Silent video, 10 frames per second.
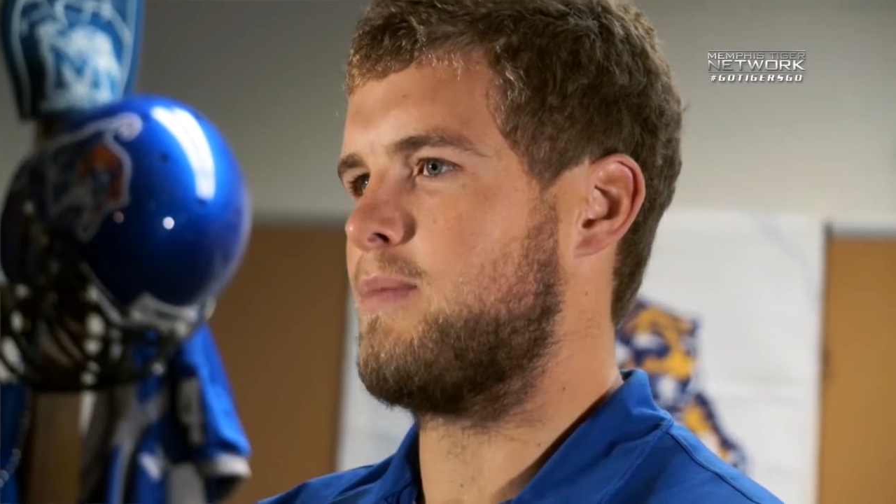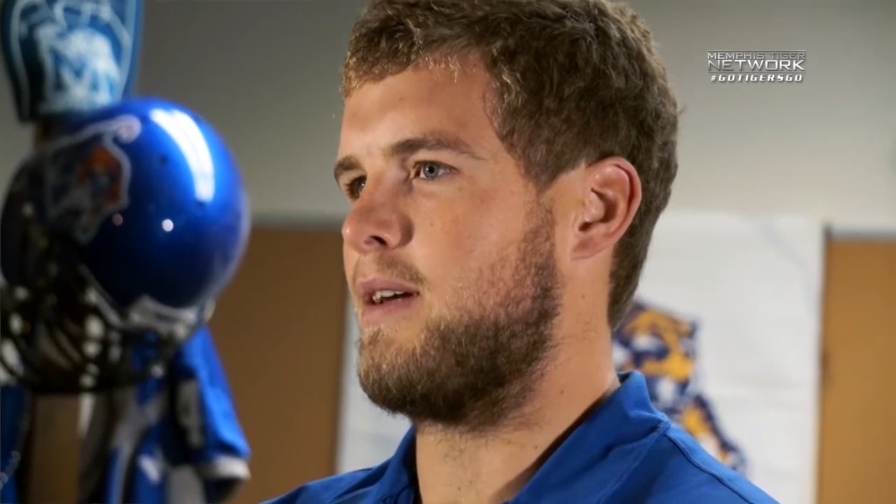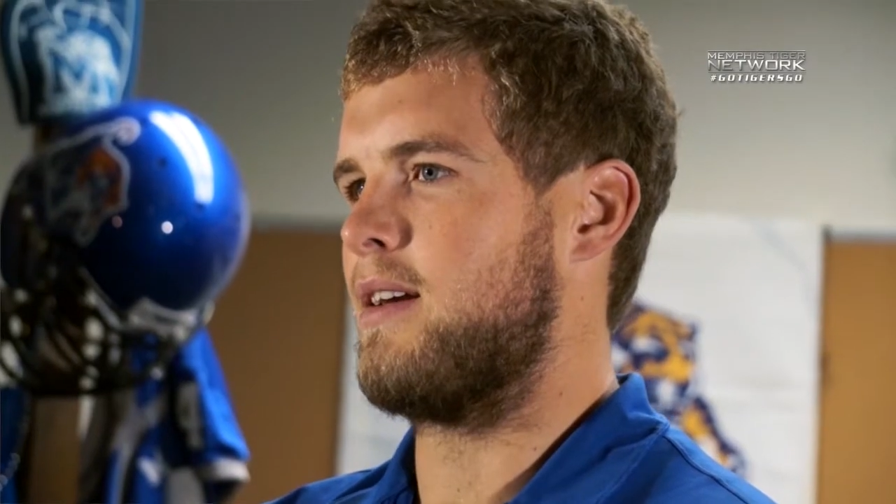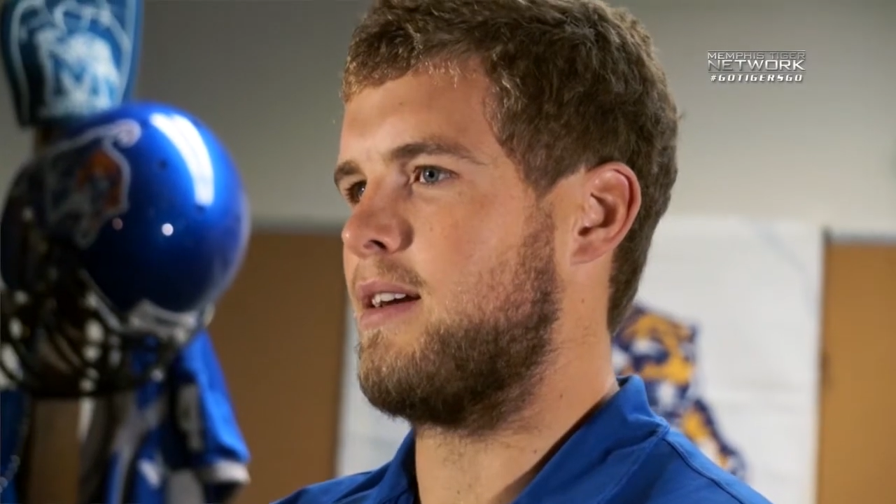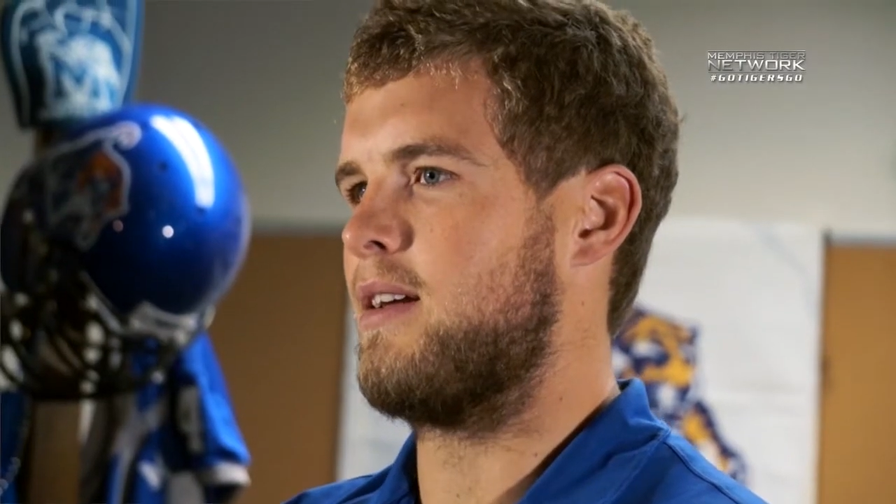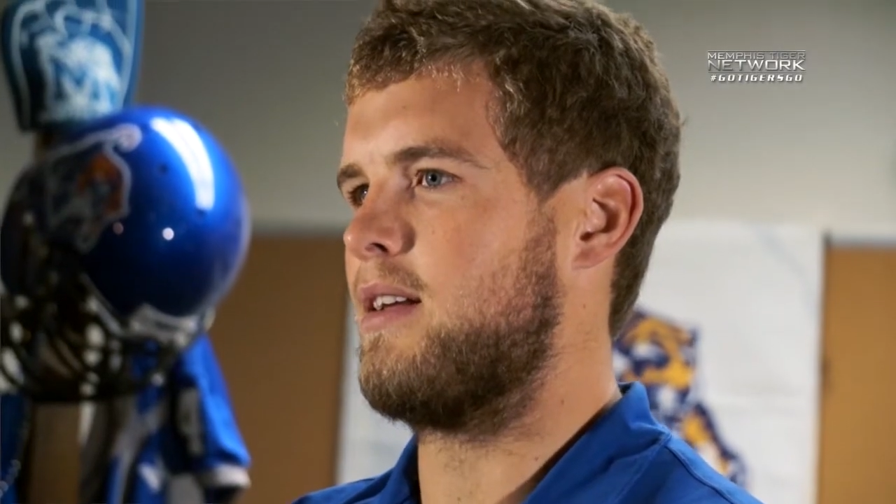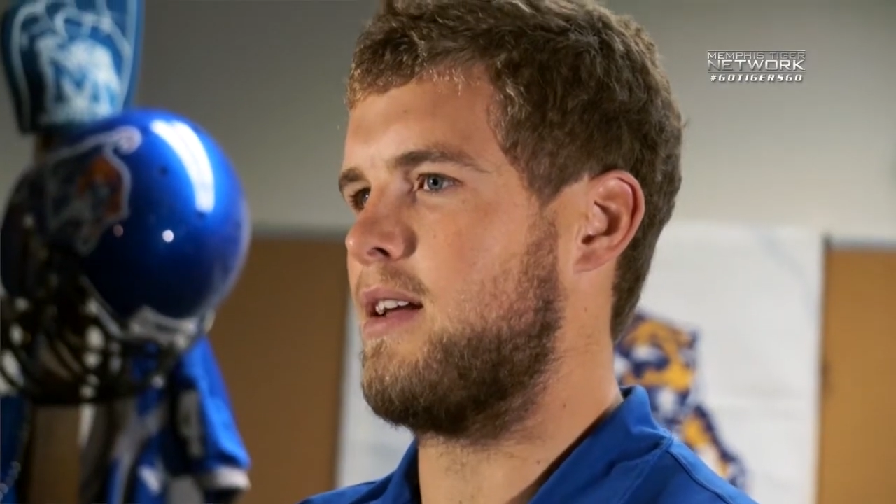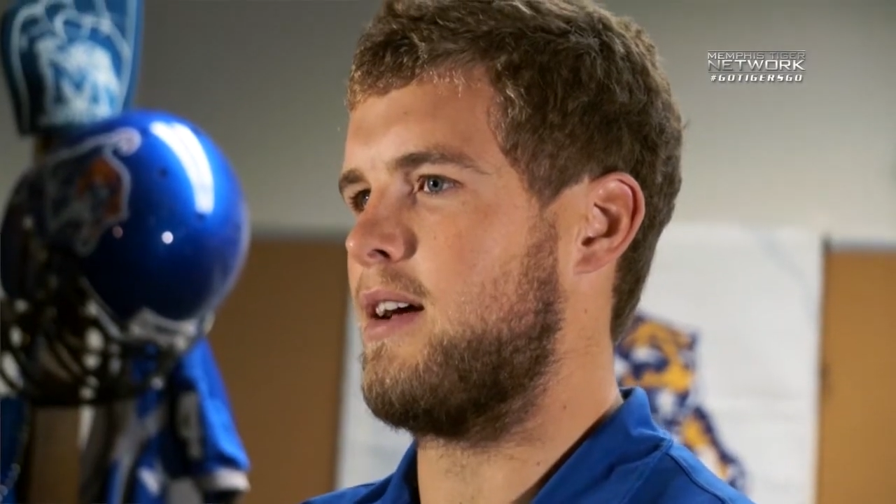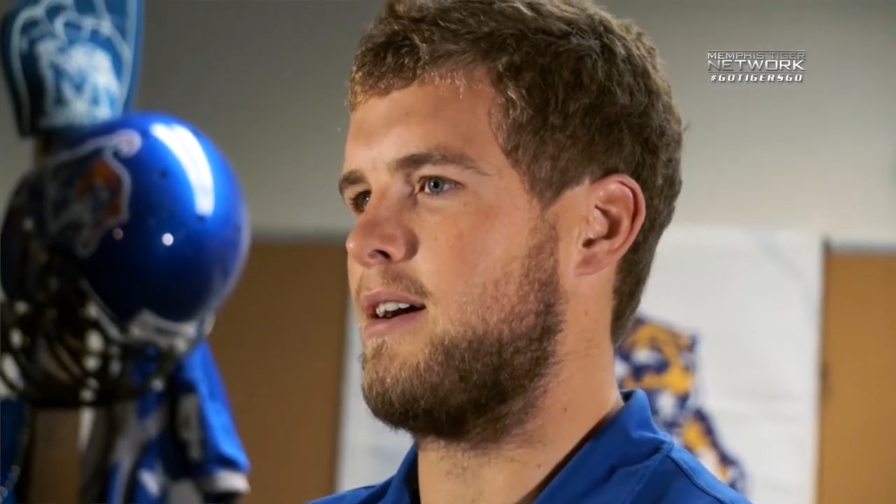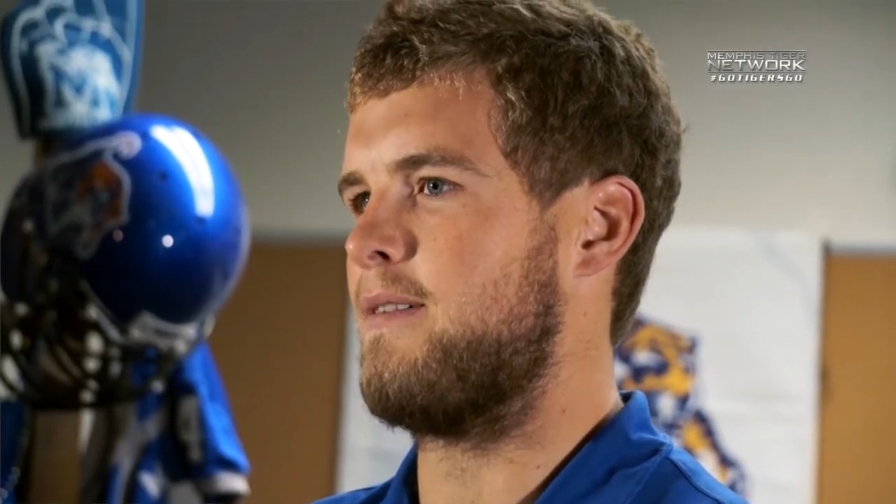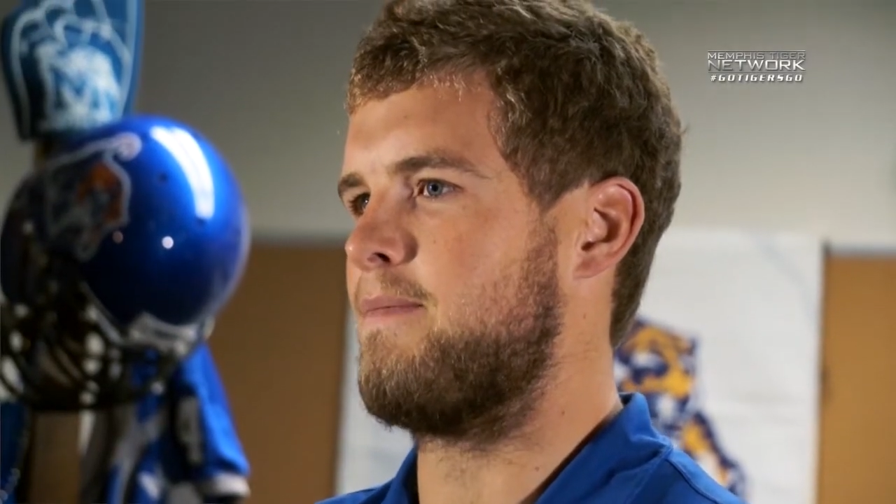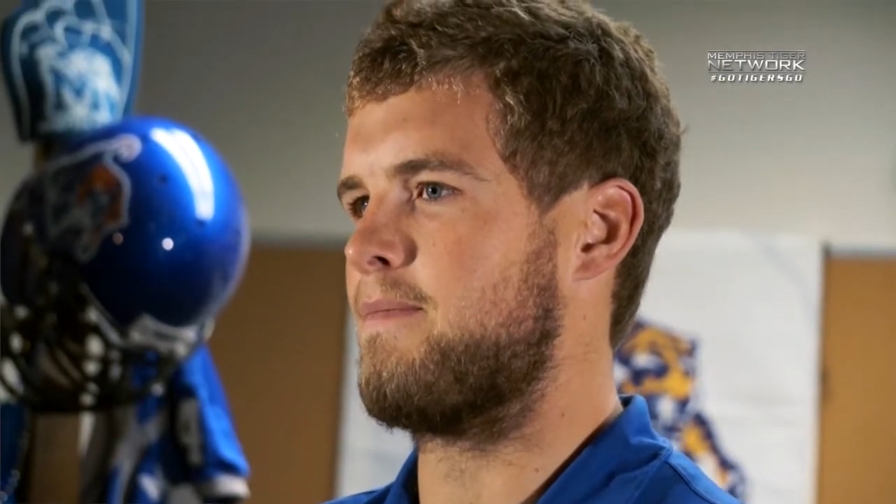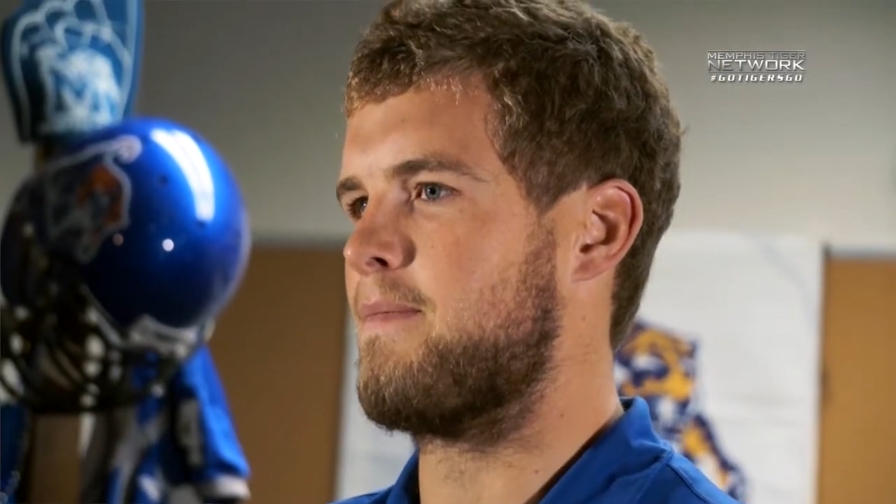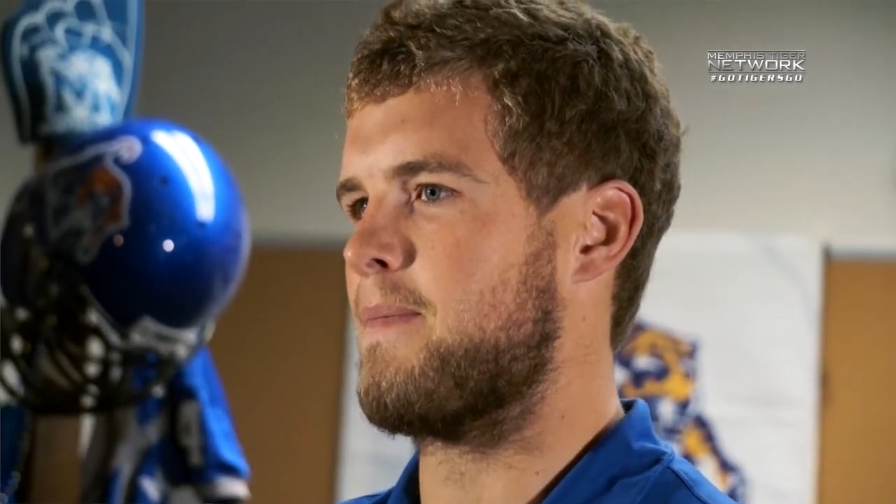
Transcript: been a, um,